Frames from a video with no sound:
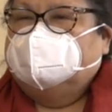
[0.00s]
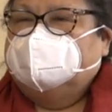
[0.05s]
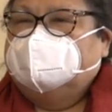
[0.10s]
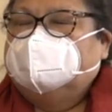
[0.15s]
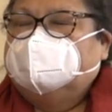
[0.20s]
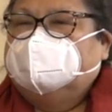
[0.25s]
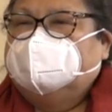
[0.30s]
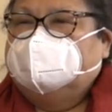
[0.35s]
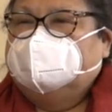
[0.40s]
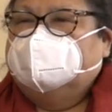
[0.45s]
that
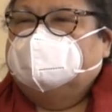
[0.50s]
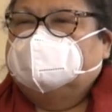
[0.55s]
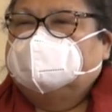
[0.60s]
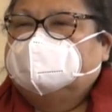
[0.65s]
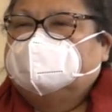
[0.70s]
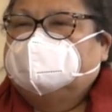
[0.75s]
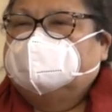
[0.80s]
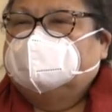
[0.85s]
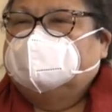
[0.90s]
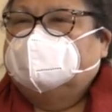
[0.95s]
you need
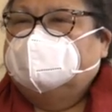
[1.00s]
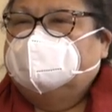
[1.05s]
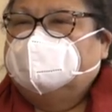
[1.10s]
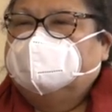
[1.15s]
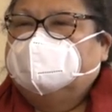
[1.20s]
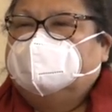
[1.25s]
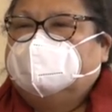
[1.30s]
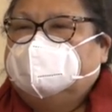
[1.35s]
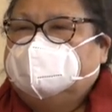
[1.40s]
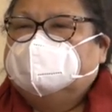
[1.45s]
oxygen, and you
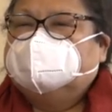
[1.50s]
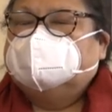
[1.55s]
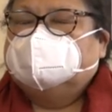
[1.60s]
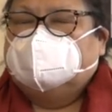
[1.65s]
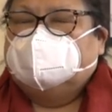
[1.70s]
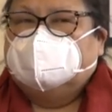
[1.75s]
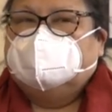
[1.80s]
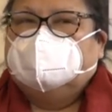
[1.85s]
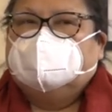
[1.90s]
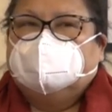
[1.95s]
can keep this
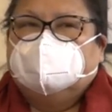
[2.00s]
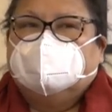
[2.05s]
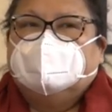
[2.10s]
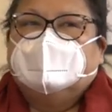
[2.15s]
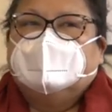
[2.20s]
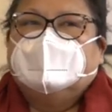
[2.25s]
tank